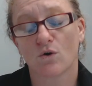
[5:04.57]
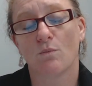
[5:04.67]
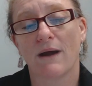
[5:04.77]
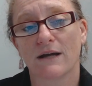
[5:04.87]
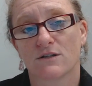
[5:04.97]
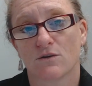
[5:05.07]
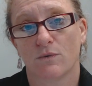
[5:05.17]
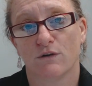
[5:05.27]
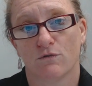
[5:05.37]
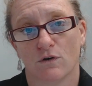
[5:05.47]
go back to the
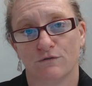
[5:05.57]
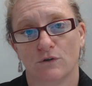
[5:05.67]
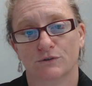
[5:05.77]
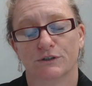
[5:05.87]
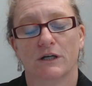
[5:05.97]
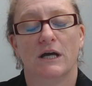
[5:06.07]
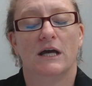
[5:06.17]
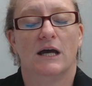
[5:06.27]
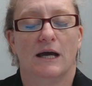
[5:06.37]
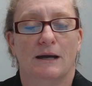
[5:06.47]
week 4 folder
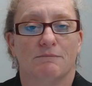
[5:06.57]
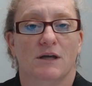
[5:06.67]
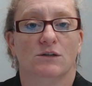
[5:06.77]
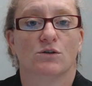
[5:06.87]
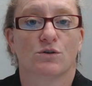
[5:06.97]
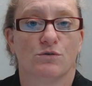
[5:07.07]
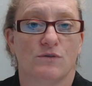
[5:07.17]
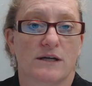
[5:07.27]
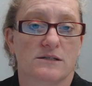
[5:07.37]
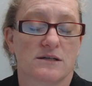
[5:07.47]
and look through
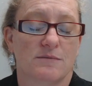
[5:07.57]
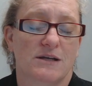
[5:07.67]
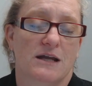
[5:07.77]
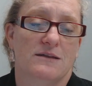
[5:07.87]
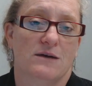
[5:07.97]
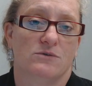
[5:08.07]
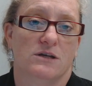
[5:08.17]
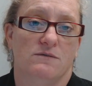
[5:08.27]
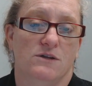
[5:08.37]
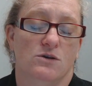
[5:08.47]
that assignment, and that will
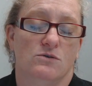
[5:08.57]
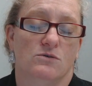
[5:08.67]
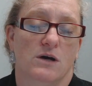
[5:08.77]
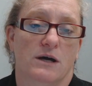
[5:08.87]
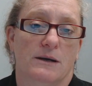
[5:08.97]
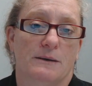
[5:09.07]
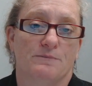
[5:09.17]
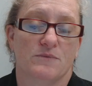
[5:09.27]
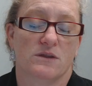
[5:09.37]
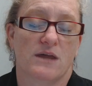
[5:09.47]
give you
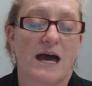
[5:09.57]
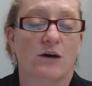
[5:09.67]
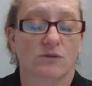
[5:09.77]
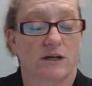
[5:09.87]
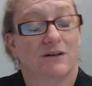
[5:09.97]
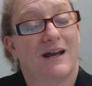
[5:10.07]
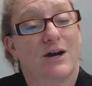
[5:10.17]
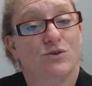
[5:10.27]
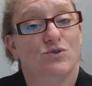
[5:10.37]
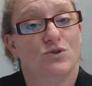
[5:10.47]
the outline on
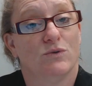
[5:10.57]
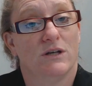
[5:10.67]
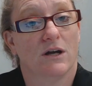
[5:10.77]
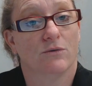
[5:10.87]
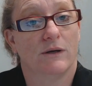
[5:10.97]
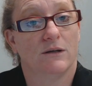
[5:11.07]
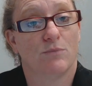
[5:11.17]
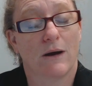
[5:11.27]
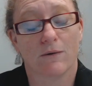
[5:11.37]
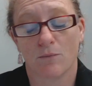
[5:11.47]
how you do a narrated
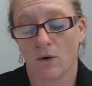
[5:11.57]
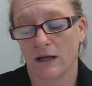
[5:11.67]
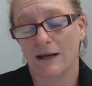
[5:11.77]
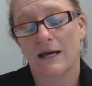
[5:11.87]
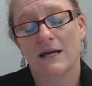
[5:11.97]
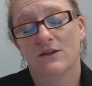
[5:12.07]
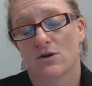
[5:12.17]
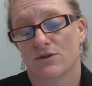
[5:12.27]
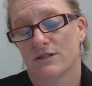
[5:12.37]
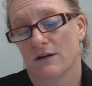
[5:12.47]
PowerPoint.
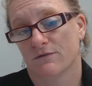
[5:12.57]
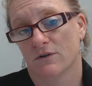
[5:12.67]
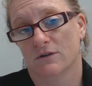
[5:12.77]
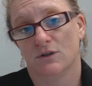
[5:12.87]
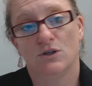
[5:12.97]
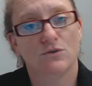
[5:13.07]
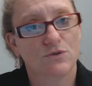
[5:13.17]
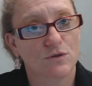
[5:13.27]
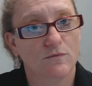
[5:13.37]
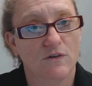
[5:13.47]
There are several
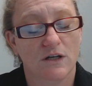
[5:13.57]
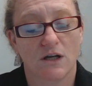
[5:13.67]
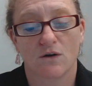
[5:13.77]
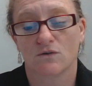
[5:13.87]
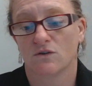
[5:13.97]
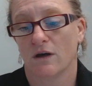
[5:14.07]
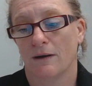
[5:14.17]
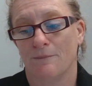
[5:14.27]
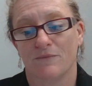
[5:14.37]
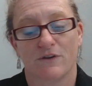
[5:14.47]
YouTube videos.
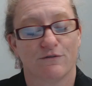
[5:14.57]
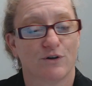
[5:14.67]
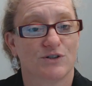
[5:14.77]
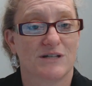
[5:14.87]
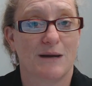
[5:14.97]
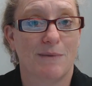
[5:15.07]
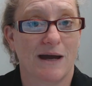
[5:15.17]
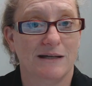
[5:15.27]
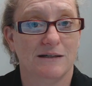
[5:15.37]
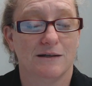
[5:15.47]
The first time
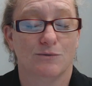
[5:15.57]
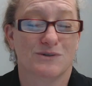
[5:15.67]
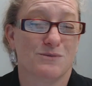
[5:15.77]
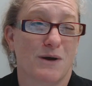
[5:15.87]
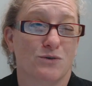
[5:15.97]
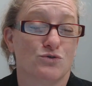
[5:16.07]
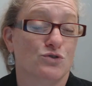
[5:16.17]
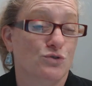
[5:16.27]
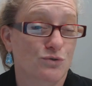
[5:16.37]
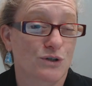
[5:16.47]
I did it was about
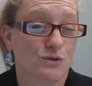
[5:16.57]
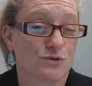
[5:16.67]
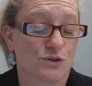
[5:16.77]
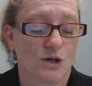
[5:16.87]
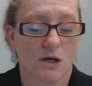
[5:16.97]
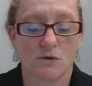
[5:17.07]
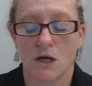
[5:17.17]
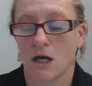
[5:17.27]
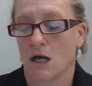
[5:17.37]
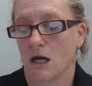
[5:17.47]
2 years ago.
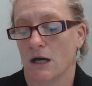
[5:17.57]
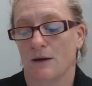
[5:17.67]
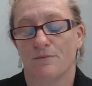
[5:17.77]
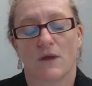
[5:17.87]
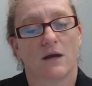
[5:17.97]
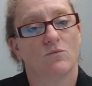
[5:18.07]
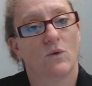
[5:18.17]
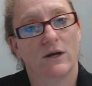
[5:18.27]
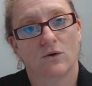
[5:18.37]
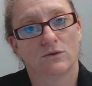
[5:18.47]
I'm
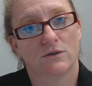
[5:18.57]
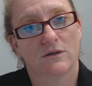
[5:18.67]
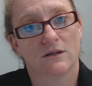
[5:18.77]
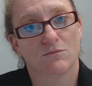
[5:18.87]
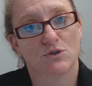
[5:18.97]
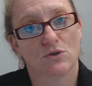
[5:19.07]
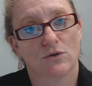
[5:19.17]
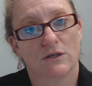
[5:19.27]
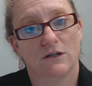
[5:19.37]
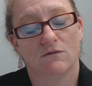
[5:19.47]
way older than the
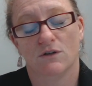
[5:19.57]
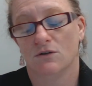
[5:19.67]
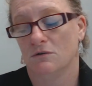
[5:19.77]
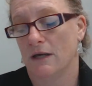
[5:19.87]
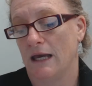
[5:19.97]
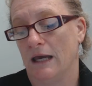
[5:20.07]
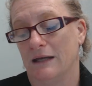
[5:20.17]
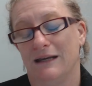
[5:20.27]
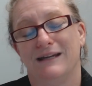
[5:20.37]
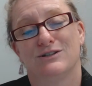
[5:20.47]
majority of you,
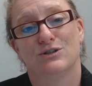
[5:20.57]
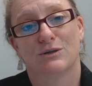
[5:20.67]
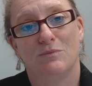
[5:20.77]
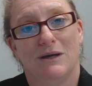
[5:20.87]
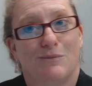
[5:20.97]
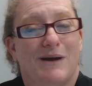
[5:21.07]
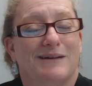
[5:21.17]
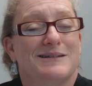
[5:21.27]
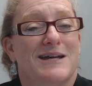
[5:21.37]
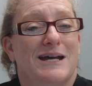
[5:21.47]
and it took me
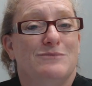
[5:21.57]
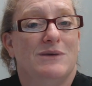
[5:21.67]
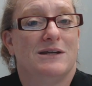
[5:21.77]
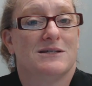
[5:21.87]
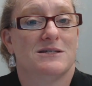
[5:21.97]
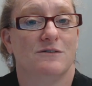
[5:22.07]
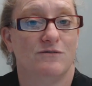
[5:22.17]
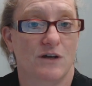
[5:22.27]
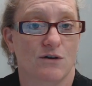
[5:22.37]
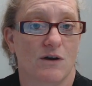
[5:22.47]
about 10 minutes to
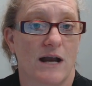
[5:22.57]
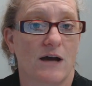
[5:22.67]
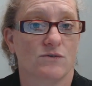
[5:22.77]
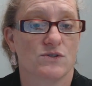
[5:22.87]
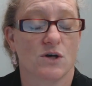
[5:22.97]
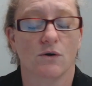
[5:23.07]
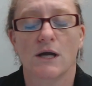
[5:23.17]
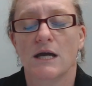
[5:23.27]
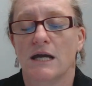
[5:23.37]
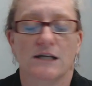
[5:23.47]
figure it out. So
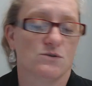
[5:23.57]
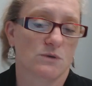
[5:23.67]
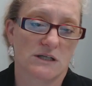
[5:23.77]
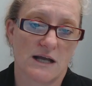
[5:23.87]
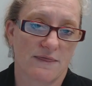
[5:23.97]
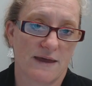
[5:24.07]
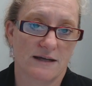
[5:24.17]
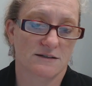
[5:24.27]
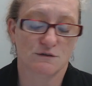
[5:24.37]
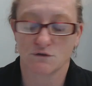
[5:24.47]
it's really not
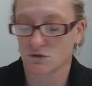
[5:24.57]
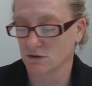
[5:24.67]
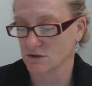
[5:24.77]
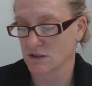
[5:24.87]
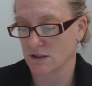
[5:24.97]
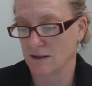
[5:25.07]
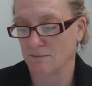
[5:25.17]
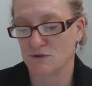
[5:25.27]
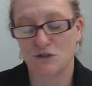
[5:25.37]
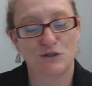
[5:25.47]
that difficult
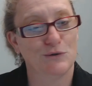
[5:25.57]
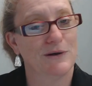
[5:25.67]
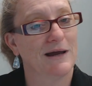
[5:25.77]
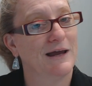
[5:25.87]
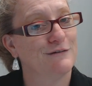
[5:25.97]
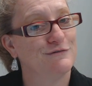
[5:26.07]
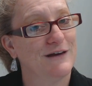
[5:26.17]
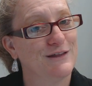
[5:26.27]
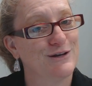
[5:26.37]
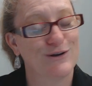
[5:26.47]
to do, and I have
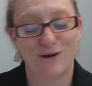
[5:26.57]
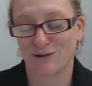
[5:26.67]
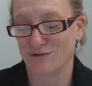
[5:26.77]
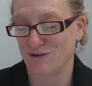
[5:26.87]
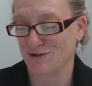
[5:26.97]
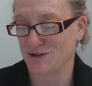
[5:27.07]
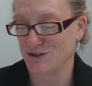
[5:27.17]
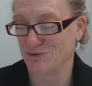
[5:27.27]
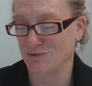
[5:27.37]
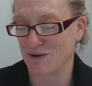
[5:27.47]
faith in all of you
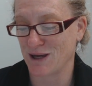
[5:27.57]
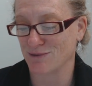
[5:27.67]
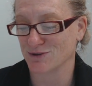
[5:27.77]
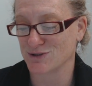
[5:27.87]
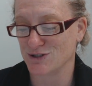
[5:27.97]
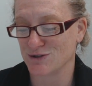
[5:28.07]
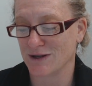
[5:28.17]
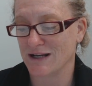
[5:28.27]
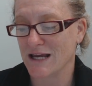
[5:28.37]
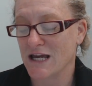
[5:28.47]
that you will be able to do
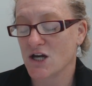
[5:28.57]
it.